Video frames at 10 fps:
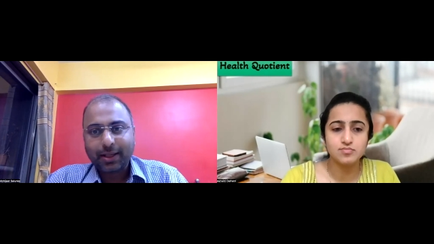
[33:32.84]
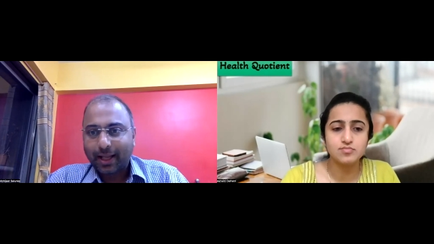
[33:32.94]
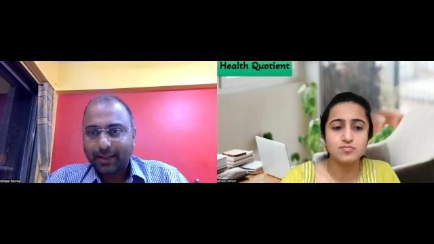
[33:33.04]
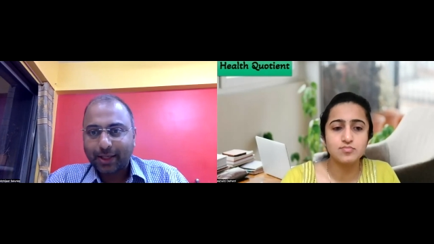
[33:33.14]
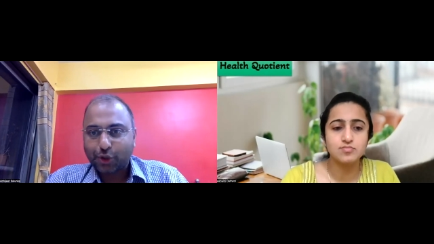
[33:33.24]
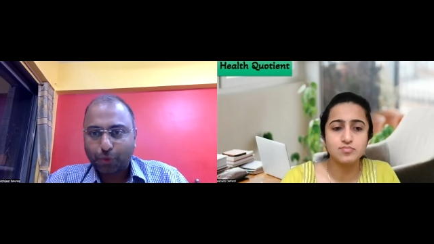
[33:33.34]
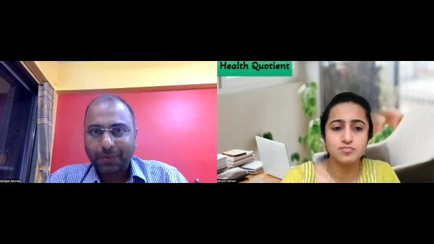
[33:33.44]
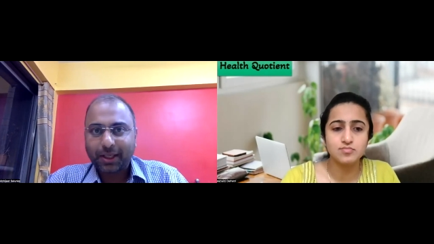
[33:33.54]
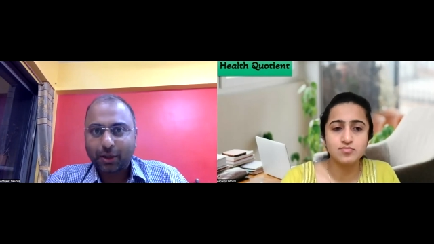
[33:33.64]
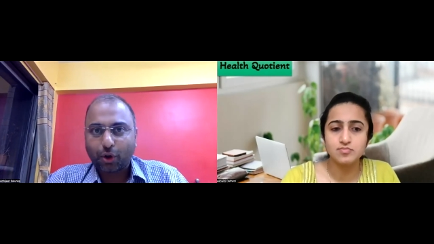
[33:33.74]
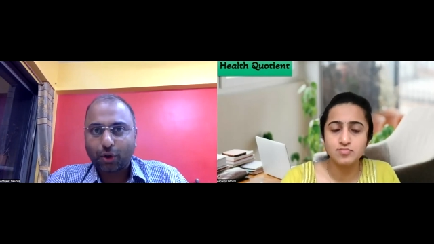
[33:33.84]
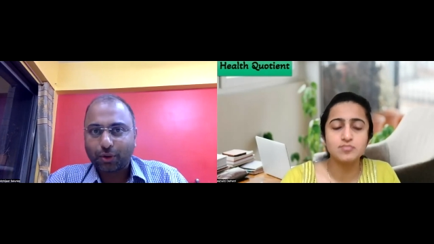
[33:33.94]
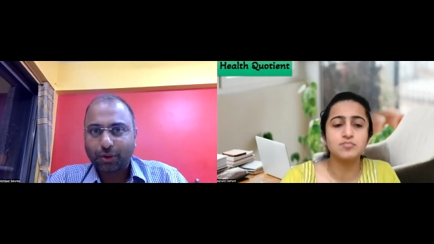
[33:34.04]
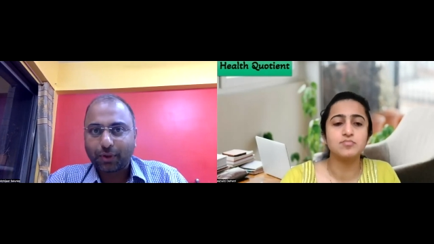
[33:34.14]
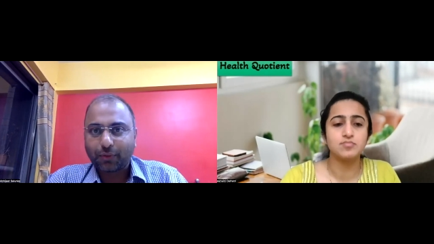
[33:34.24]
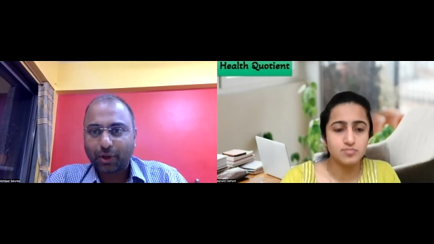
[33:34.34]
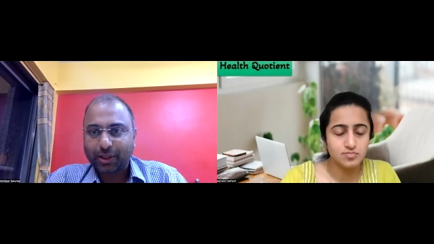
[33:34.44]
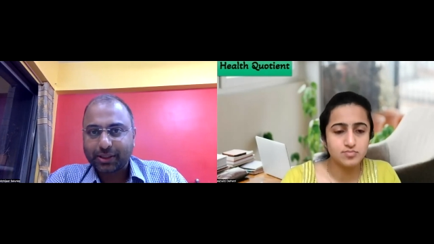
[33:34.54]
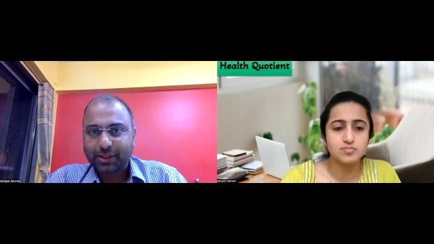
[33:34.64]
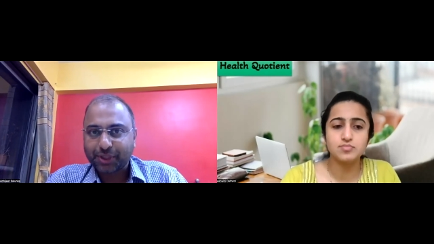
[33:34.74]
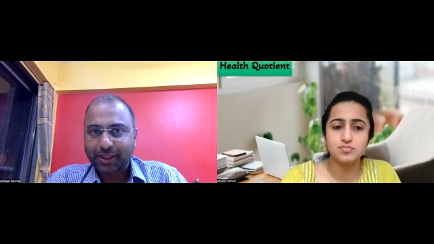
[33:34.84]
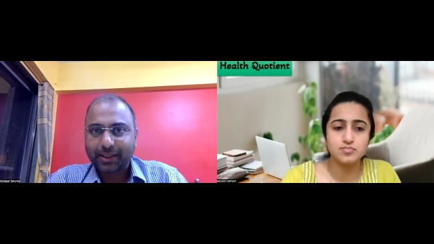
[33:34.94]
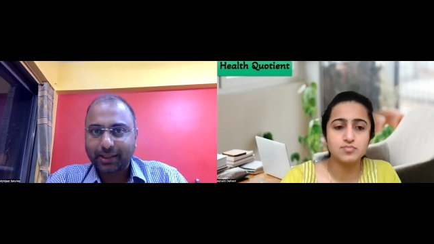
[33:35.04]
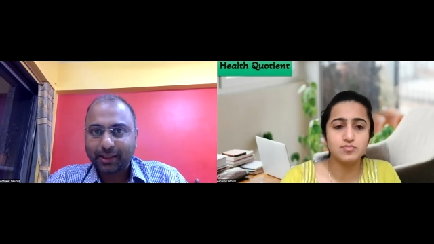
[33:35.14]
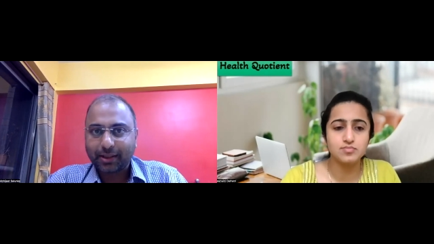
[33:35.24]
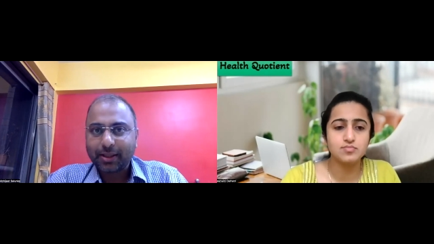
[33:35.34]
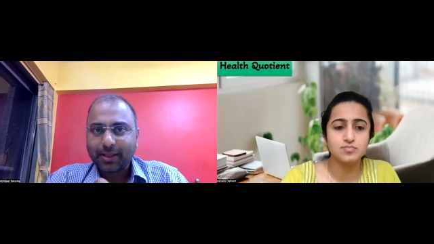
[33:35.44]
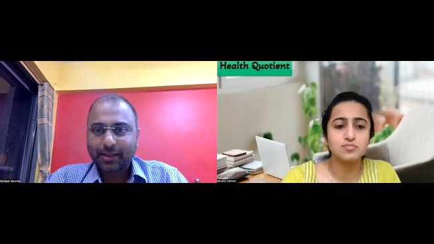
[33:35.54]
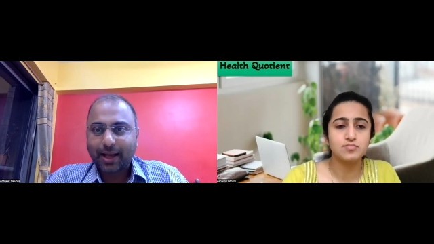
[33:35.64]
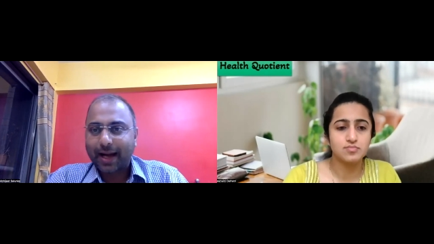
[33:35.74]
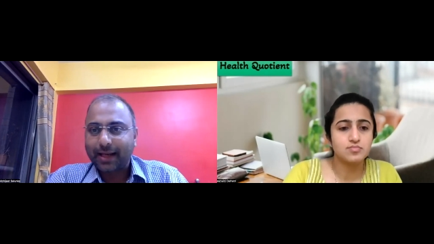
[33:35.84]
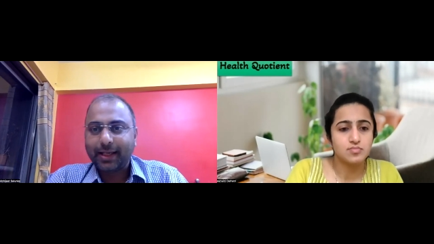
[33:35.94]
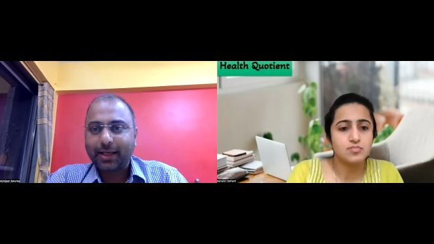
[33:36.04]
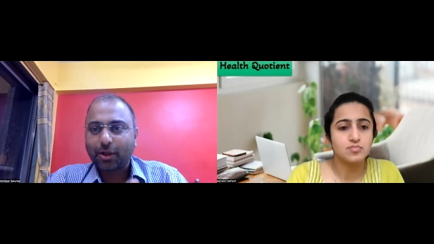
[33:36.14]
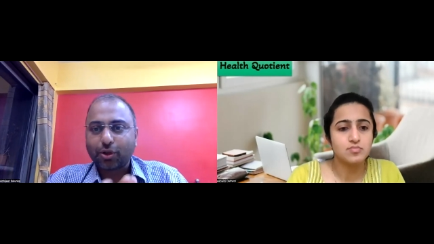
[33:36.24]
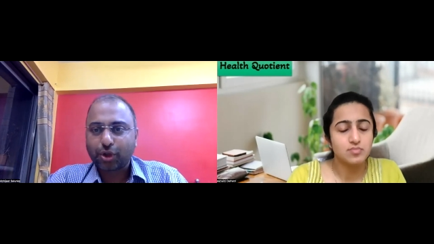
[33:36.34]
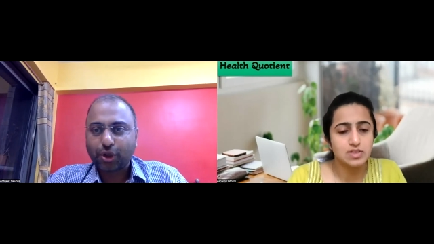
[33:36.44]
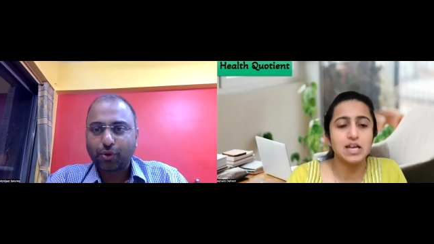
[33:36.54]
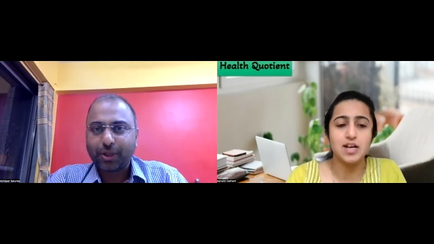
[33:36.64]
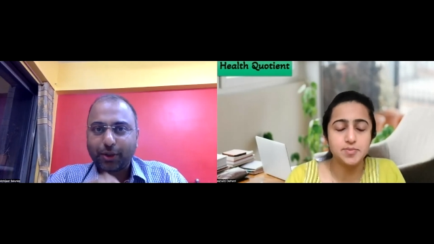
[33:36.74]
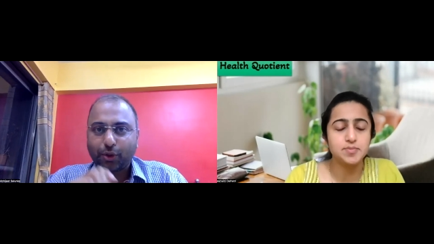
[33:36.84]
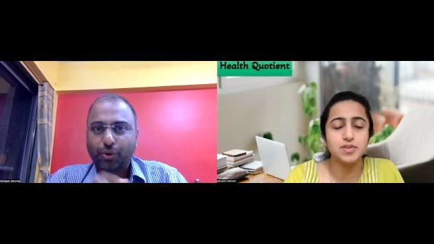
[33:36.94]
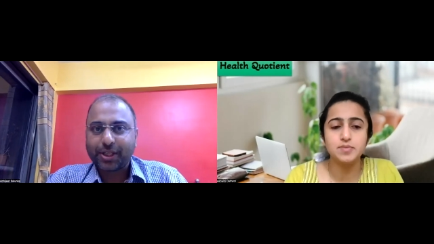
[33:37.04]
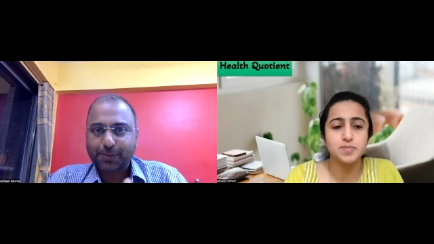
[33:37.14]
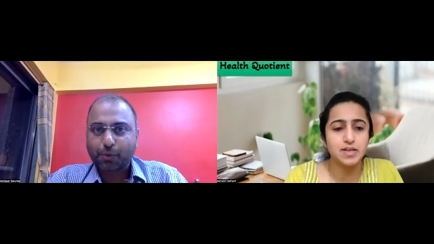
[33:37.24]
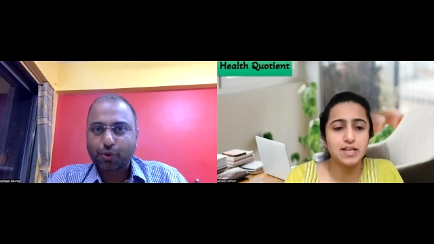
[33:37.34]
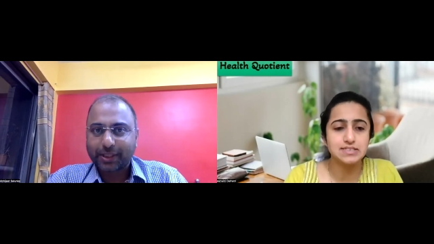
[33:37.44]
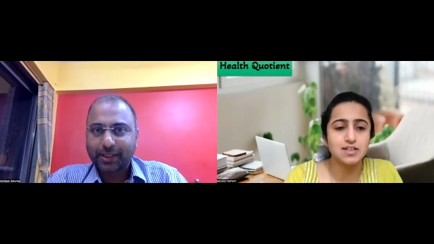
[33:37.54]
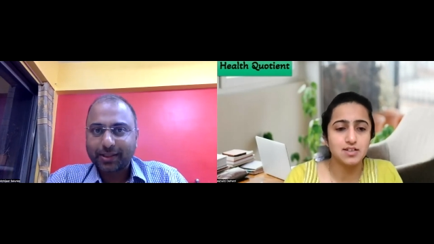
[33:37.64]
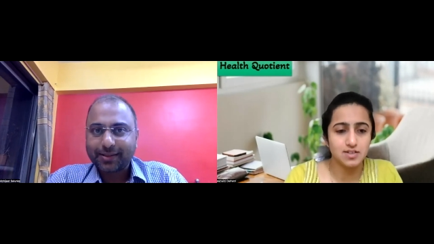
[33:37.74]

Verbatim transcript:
Speaker 1: and that should be done all over the world. What Jamshidi needle, the hand needle also, you need to dispose it.